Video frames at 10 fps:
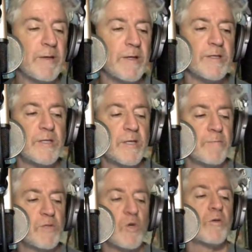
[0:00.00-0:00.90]
He and
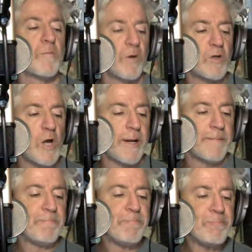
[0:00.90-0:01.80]
Tim Stoltenberg taught
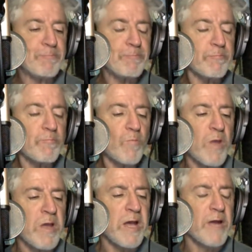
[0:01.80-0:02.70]
it.
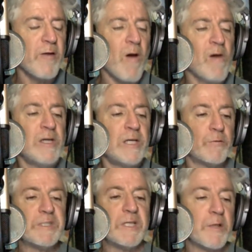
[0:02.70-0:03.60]
And uh,
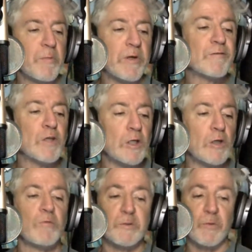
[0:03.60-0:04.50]
originally, the part of
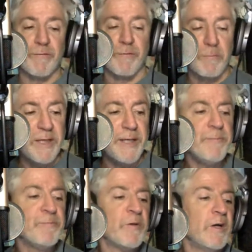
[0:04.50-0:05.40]
Carlo was written for
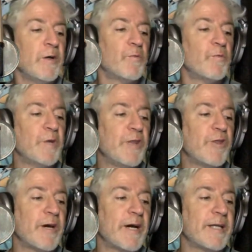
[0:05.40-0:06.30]
me. We
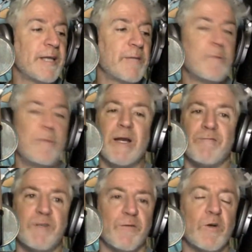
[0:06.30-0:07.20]
thought that we might
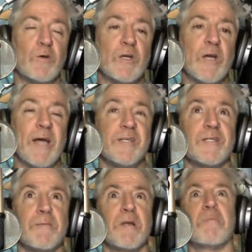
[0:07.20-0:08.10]
have difficulty casting
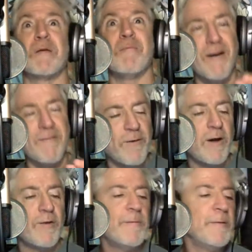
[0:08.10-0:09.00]
somebody to play my
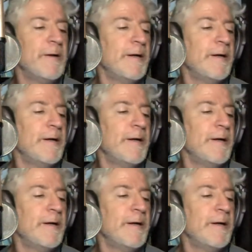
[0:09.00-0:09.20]
father.